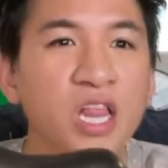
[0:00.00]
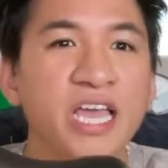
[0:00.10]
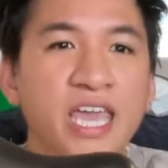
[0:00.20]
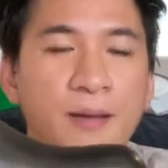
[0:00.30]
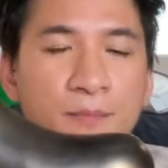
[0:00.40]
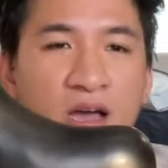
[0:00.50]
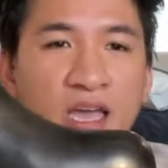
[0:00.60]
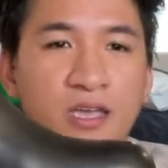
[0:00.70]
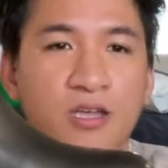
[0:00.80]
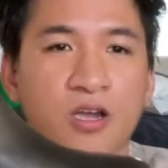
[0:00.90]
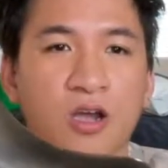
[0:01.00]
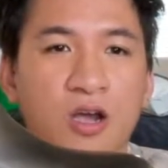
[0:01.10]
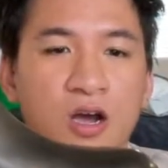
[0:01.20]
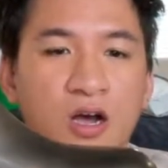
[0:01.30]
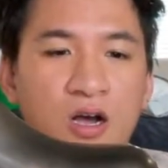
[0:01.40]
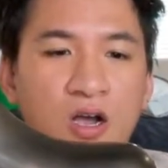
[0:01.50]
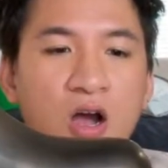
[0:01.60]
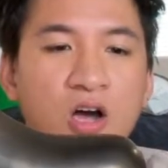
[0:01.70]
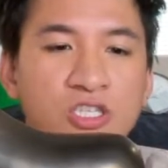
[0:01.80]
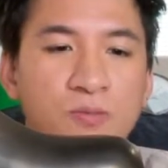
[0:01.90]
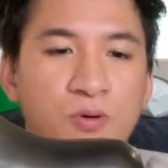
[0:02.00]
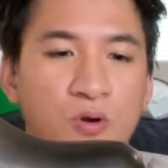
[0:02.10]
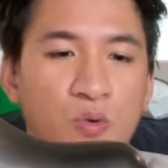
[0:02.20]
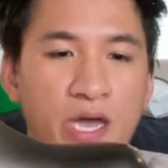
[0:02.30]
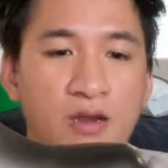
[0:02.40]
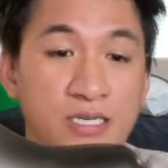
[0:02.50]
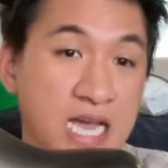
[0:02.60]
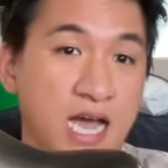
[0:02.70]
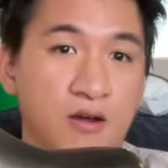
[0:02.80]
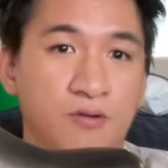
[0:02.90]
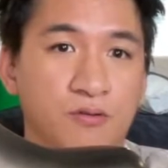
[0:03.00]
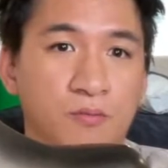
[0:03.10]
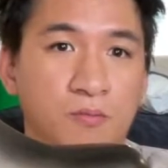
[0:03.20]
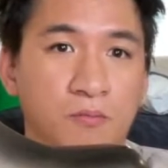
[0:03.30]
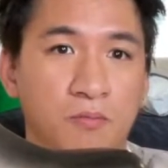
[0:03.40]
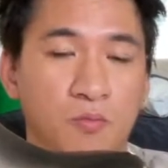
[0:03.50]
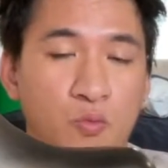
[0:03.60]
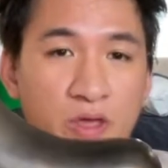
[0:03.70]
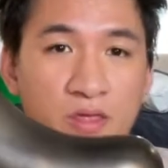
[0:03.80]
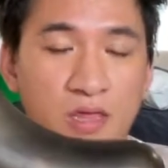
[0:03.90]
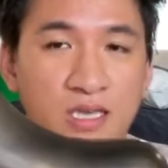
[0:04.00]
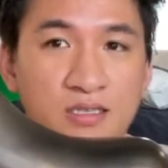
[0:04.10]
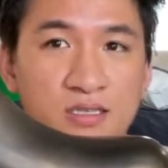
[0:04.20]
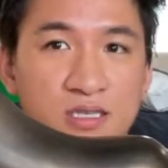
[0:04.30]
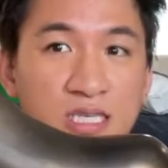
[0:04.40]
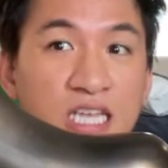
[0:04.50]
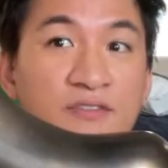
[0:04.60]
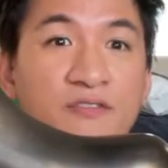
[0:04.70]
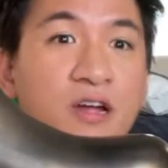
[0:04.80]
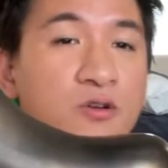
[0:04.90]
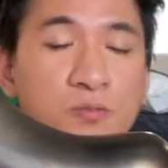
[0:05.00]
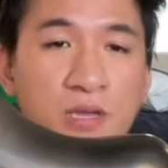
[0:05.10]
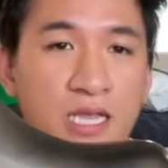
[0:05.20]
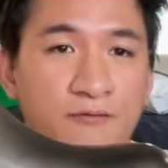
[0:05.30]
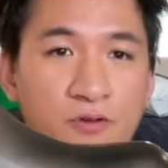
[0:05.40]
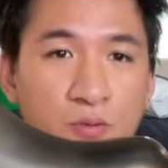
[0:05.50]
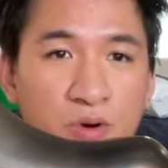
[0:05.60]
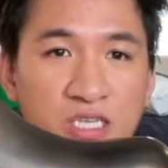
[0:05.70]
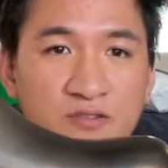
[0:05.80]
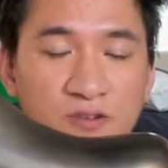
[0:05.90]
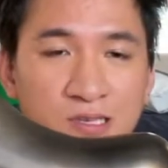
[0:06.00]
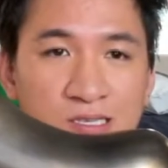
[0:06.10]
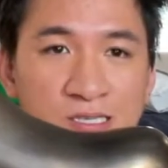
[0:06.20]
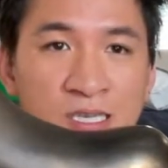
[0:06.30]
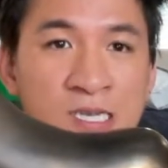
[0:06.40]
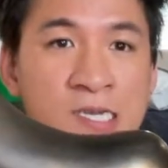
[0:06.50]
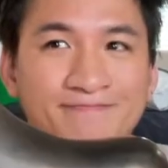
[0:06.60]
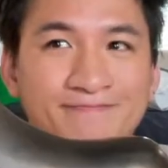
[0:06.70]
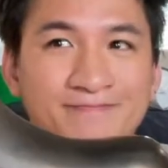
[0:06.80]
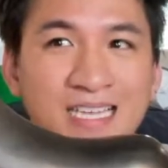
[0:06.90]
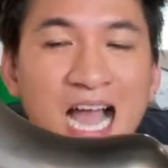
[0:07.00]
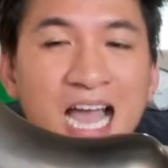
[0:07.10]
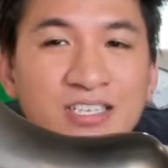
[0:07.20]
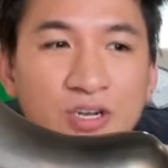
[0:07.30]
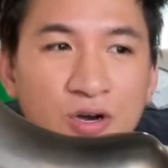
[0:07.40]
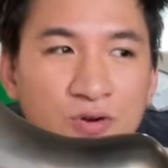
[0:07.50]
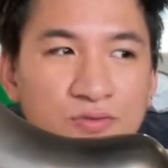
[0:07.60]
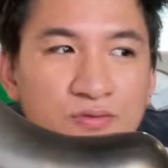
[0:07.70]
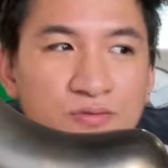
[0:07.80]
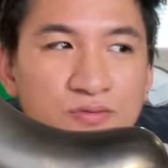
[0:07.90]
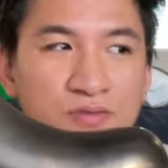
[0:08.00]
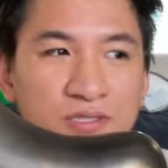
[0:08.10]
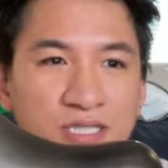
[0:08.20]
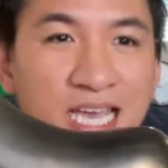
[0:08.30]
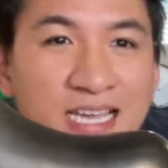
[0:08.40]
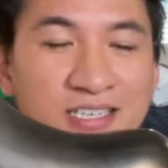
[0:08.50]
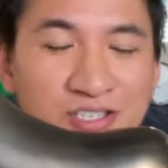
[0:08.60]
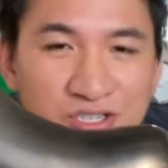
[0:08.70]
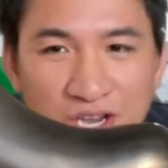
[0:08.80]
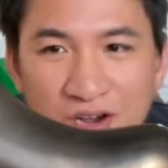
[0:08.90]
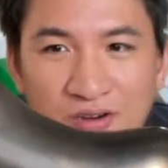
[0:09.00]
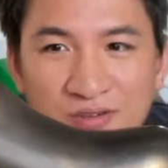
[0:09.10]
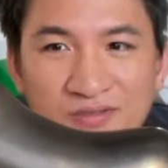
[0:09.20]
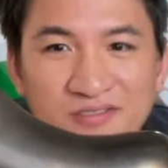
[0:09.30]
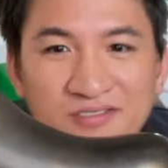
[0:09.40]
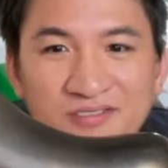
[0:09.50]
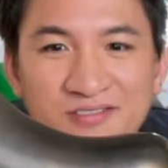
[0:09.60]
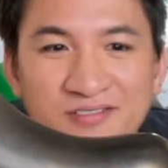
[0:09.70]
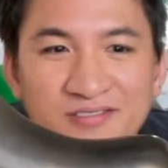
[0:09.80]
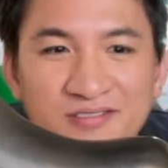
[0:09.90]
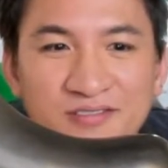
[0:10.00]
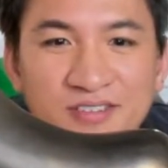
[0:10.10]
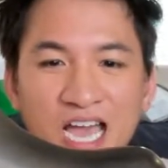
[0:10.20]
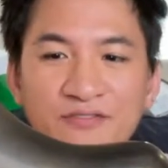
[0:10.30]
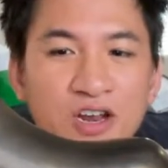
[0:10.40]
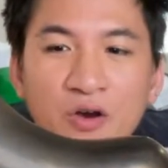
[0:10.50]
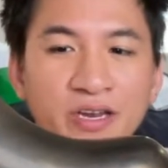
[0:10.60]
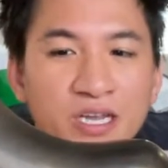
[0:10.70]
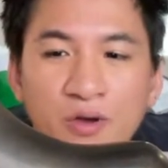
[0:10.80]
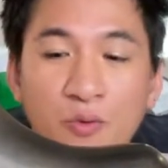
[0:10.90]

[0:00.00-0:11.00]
I get my cost per wear down with these, even if I was paying full price for these? I don't think so. I have no idea